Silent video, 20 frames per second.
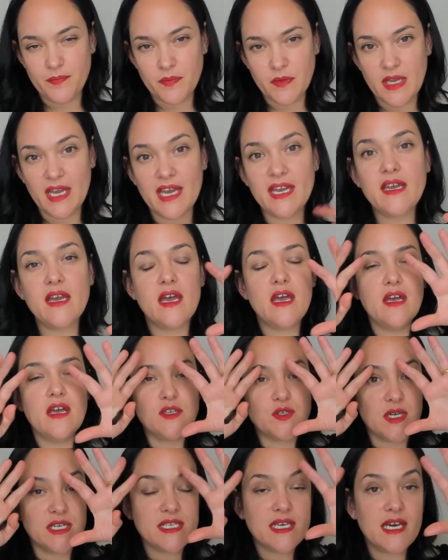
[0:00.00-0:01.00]
Okay,
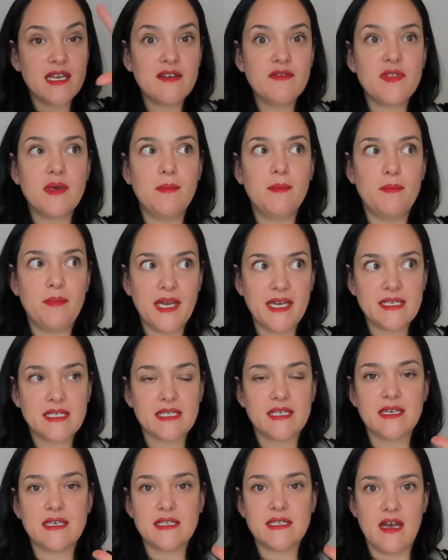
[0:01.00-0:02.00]
so that's kind of the
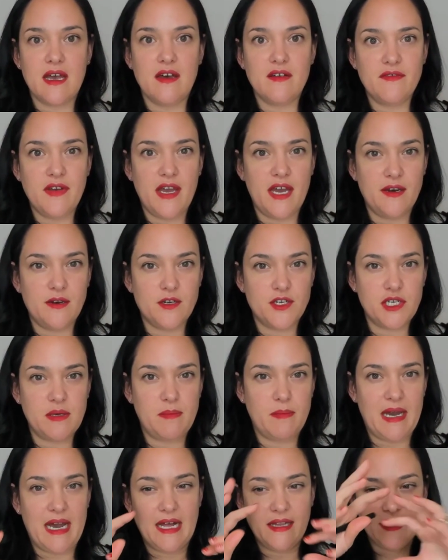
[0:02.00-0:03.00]
basics of energy
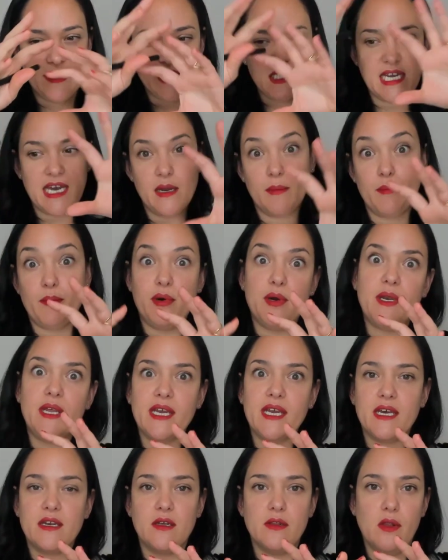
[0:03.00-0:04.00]
balance, kind of putting
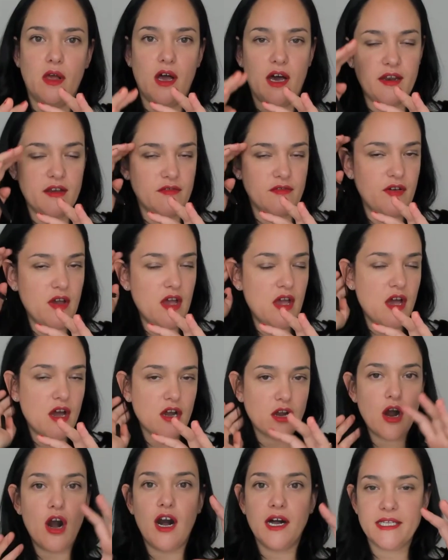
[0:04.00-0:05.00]
in a lot of
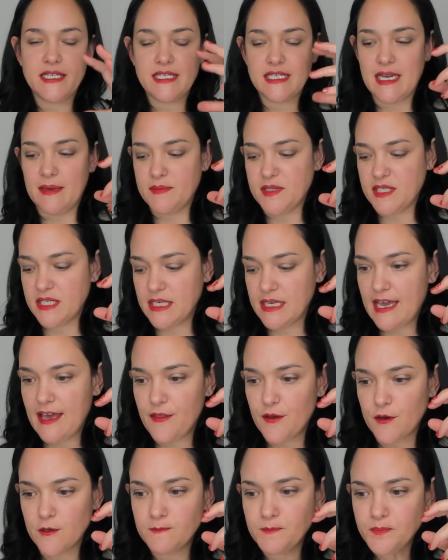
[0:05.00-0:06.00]
concepts
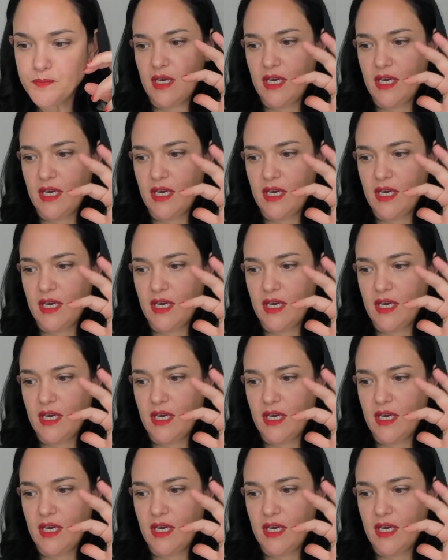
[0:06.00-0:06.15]
together.